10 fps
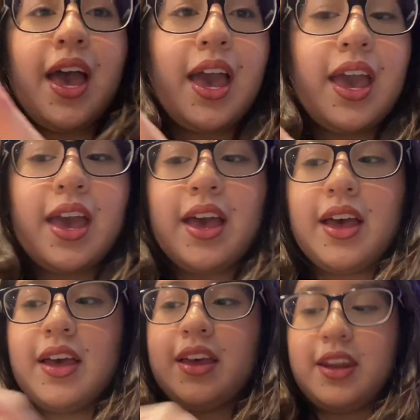
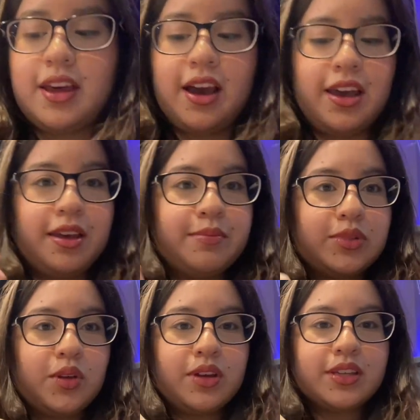And I am
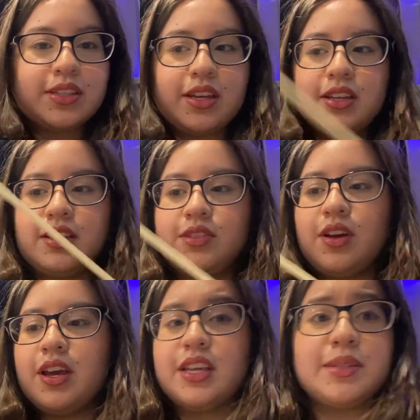so excited to
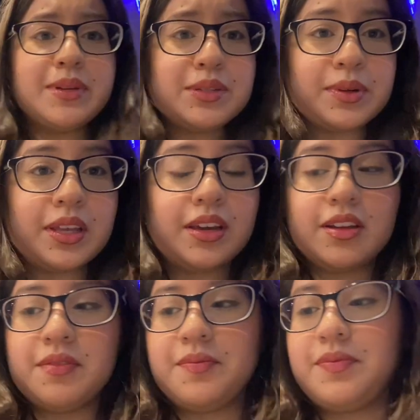try it. It smells really
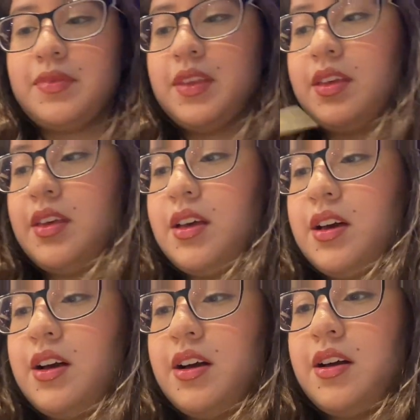good.
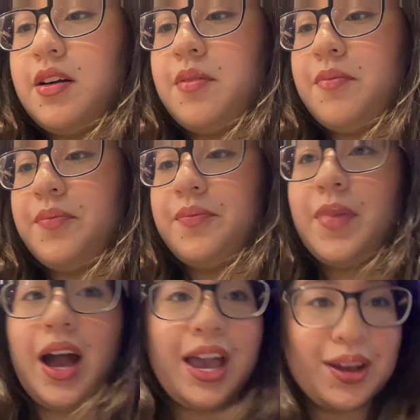
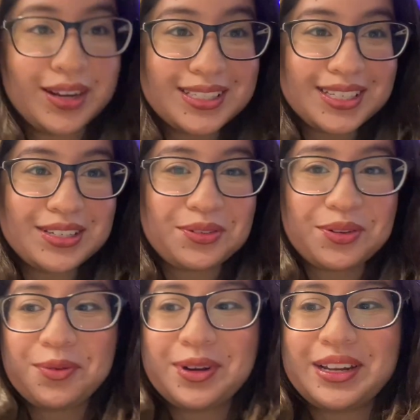Um, I honestly don't
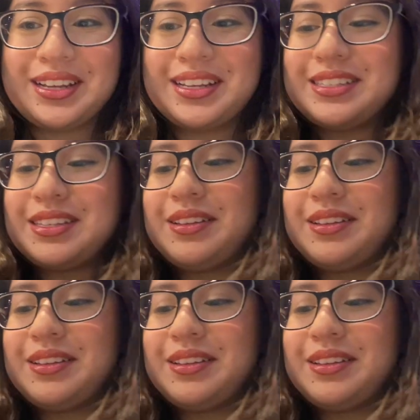know what it is,